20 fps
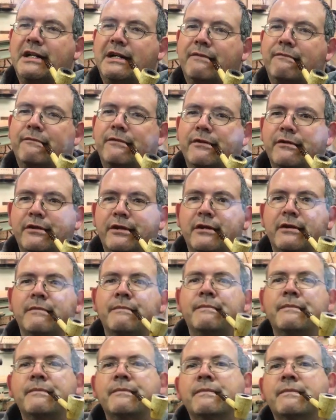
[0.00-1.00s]
left for the
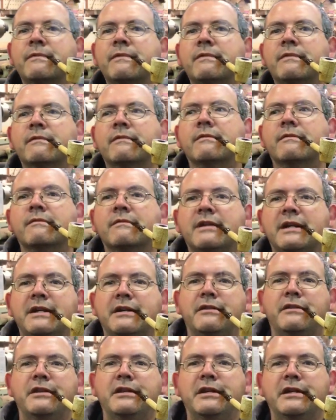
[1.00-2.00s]

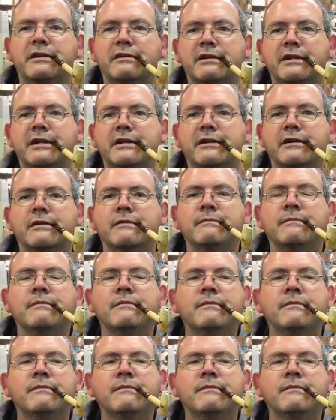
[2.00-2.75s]
end of the year here.